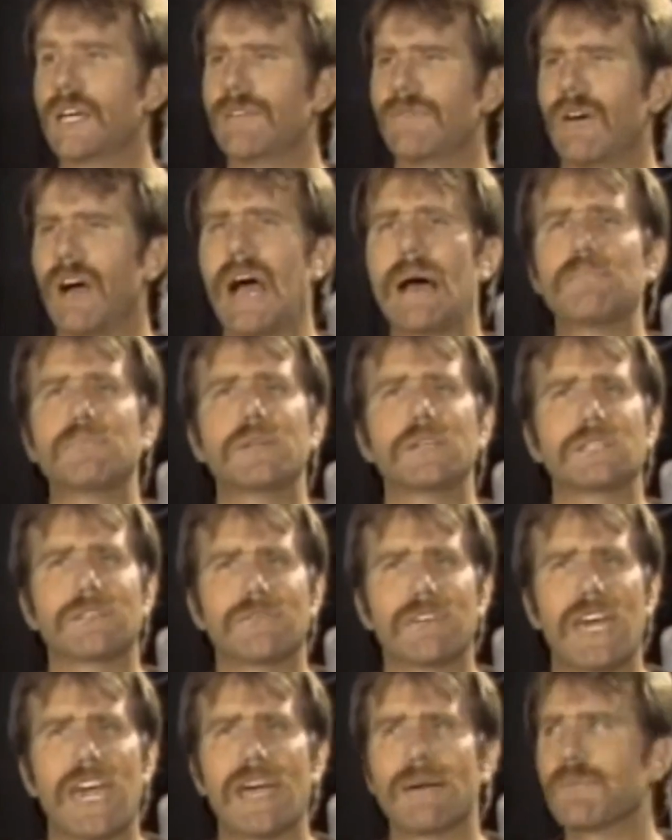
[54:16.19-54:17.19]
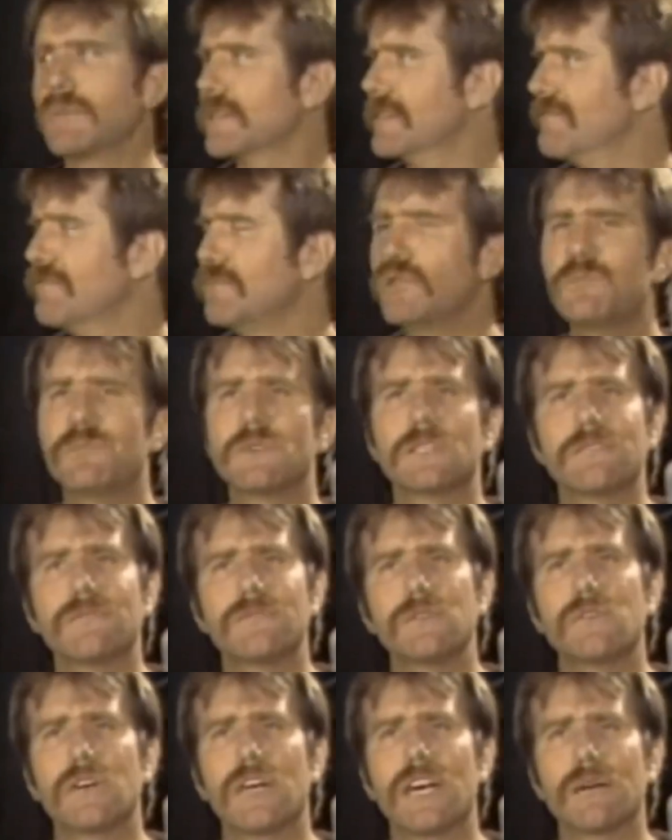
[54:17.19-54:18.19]
of optics, of cameras, of movements of
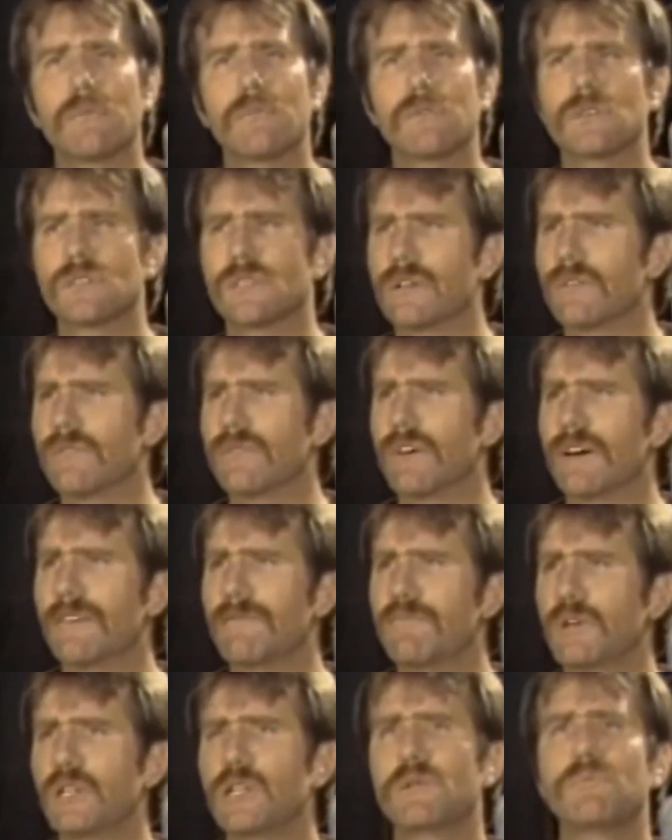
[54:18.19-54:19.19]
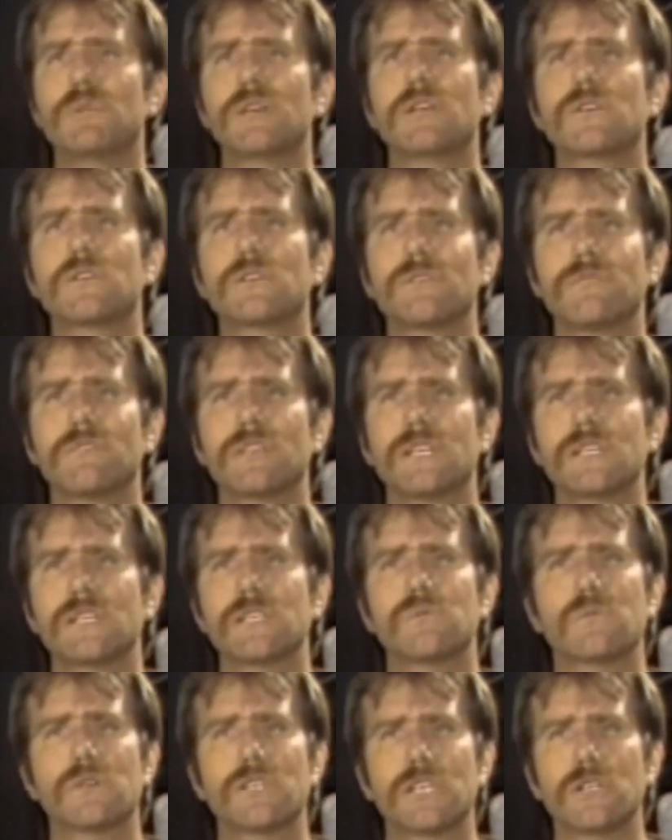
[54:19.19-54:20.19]
view cameras, of millimeters of
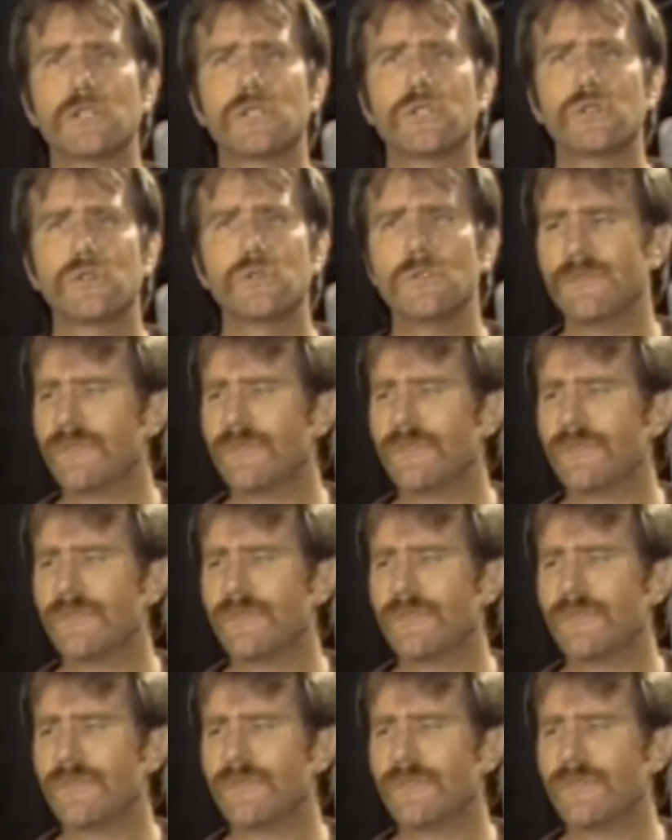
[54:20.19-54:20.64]
lenses, what they'll do,